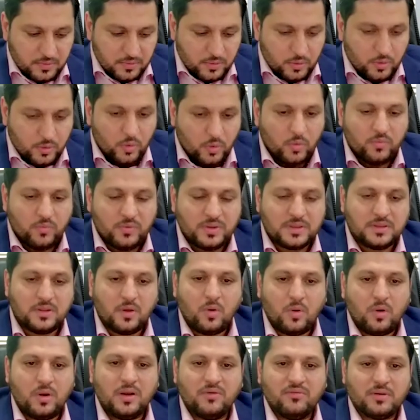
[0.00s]
grow with
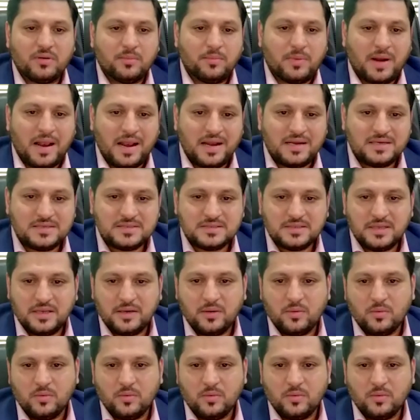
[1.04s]
all our brands and